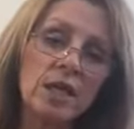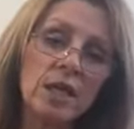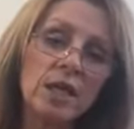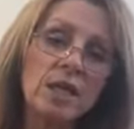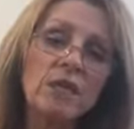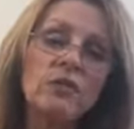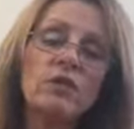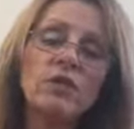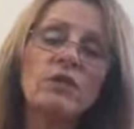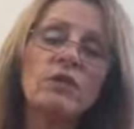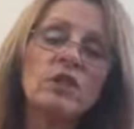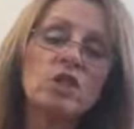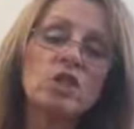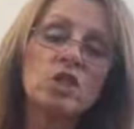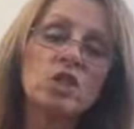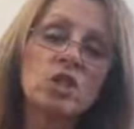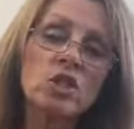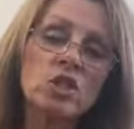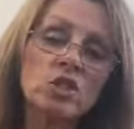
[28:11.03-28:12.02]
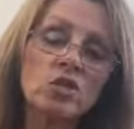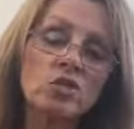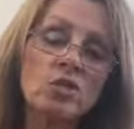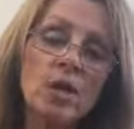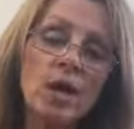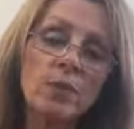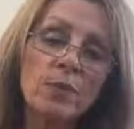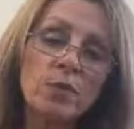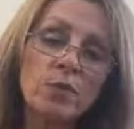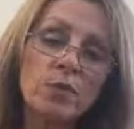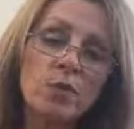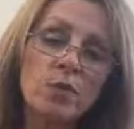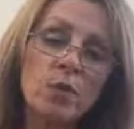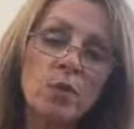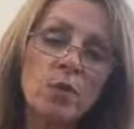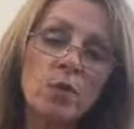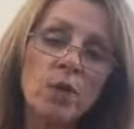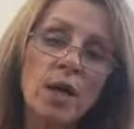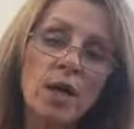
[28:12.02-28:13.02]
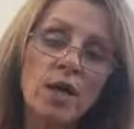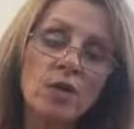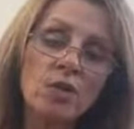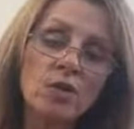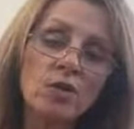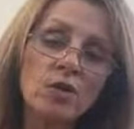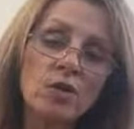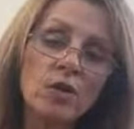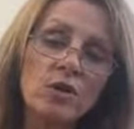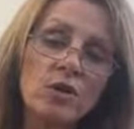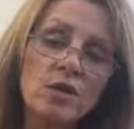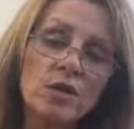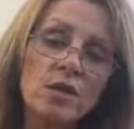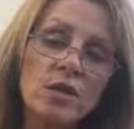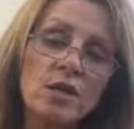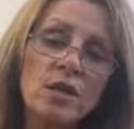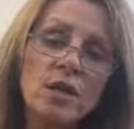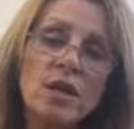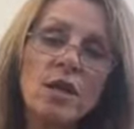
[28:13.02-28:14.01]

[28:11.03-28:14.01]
even if it's just a drop or so on your heart,